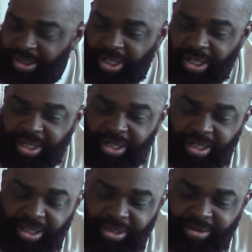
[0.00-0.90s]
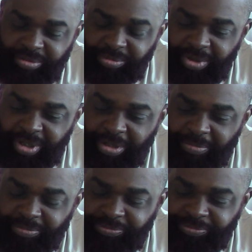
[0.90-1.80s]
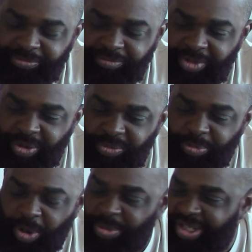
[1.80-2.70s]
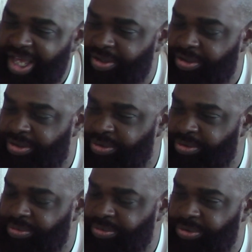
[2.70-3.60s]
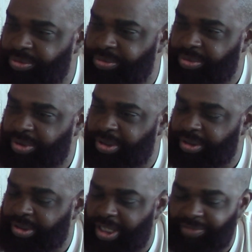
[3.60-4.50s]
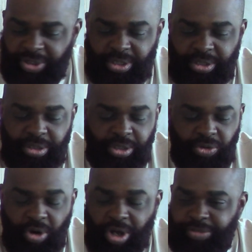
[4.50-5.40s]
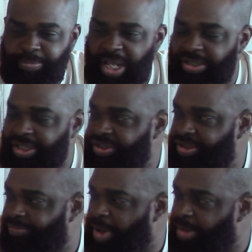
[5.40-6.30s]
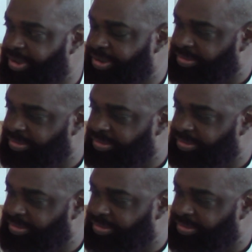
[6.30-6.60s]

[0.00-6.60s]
And we brought him together to do kind of a cross-pollination of barbecue